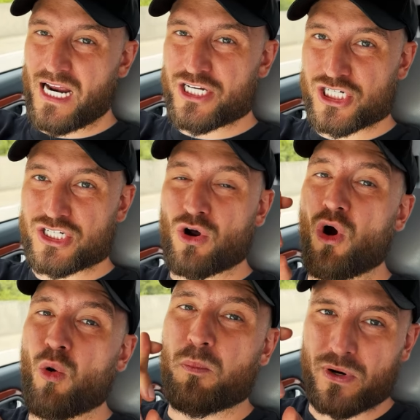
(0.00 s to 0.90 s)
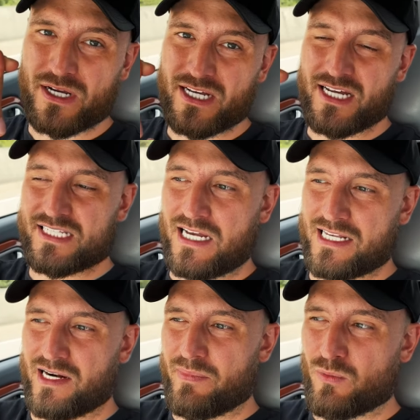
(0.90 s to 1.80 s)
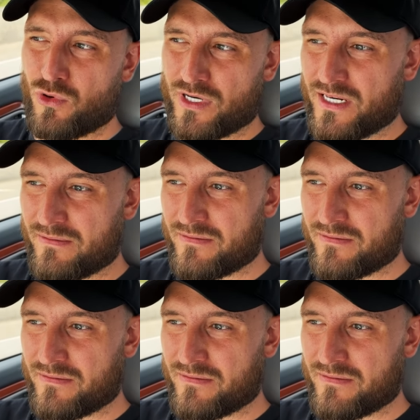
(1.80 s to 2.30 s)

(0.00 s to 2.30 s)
I just hope it's not gonna be more than